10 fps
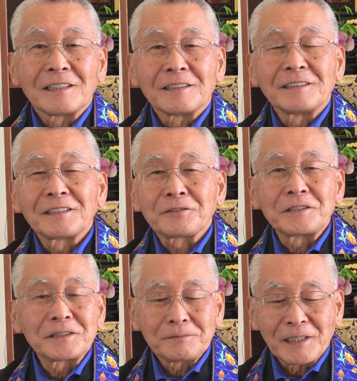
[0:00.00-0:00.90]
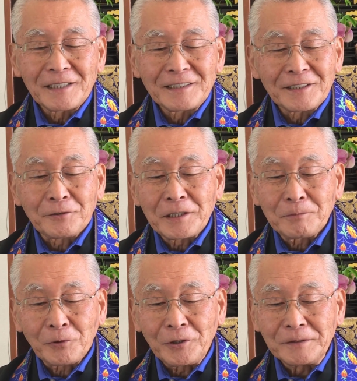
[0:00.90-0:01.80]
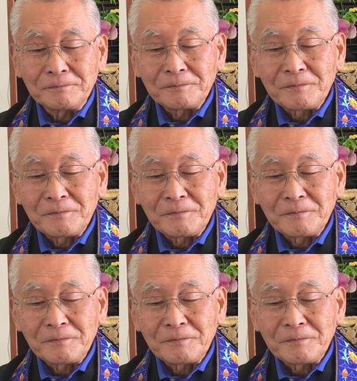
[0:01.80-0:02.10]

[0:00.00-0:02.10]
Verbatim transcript: uh, increase my uh, grade point.